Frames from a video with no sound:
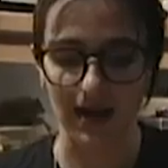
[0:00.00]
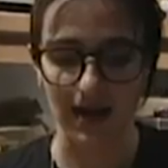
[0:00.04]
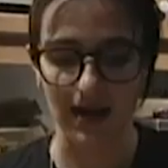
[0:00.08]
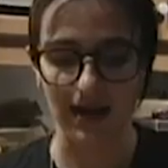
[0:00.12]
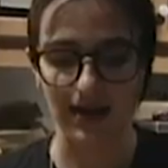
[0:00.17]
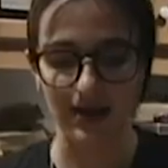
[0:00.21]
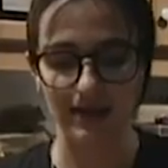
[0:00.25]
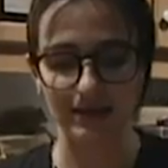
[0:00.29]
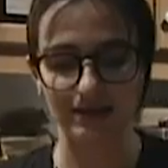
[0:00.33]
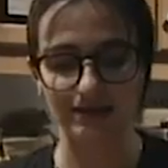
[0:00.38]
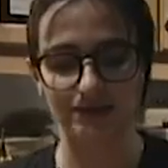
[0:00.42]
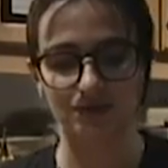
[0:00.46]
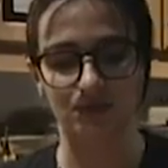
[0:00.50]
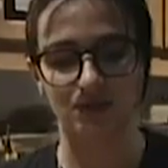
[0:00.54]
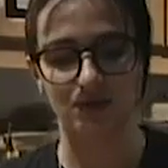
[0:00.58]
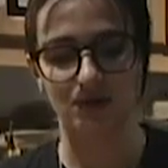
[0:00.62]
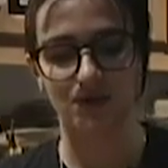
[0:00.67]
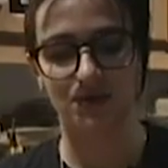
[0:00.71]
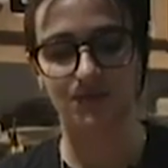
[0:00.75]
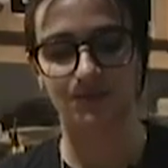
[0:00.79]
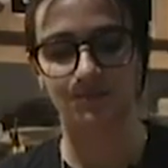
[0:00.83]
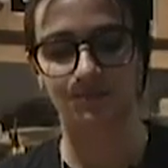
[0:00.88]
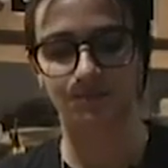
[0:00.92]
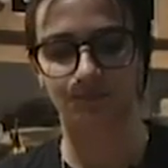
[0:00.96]
I like this
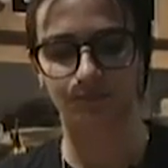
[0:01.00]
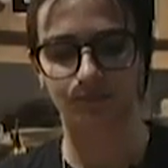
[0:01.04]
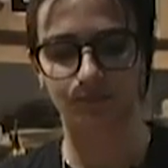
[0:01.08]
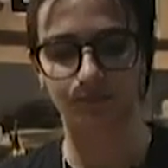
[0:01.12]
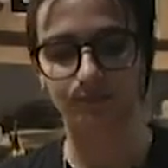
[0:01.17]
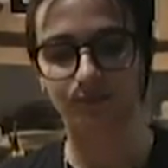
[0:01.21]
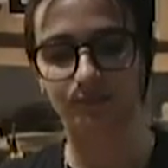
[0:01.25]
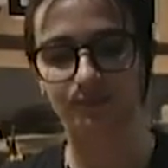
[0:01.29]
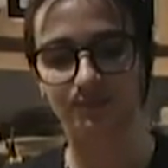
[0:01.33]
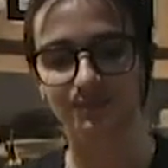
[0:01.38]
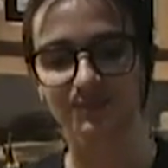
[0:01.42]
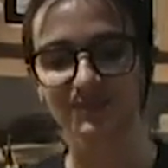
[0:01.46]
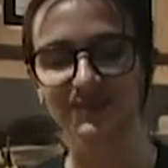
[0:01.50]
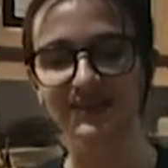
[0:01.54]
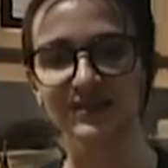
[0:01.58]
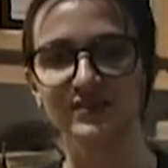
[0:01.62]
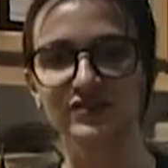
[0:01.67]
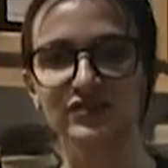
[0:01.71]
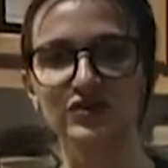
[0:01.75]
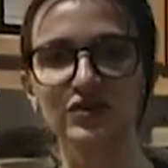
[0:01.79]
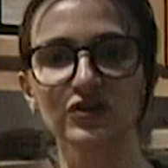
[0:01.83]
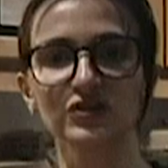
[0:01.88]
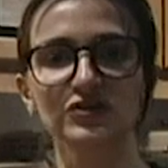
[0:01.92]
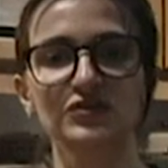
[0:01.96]
one.
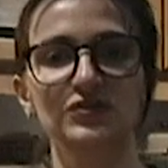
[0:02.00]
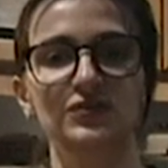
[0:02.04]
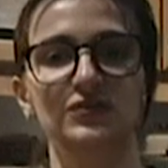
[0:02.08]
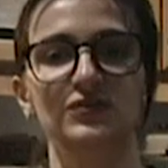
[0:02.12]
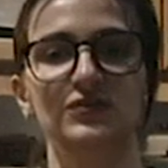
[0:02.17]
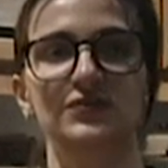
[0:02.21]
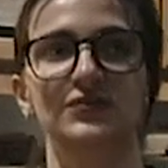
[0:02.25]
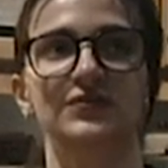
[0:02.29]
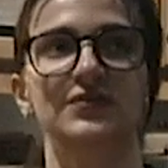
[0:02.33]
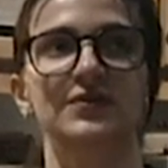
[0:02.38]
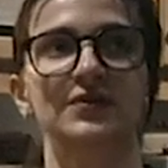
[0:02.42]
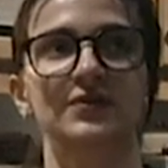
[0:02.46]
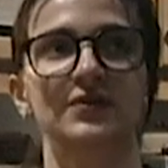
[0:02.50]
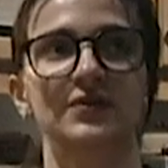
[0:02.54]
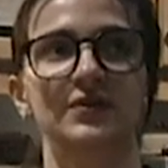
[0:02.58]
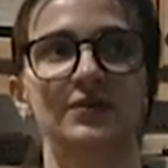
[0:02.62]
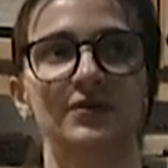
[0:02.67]
It's not a sort of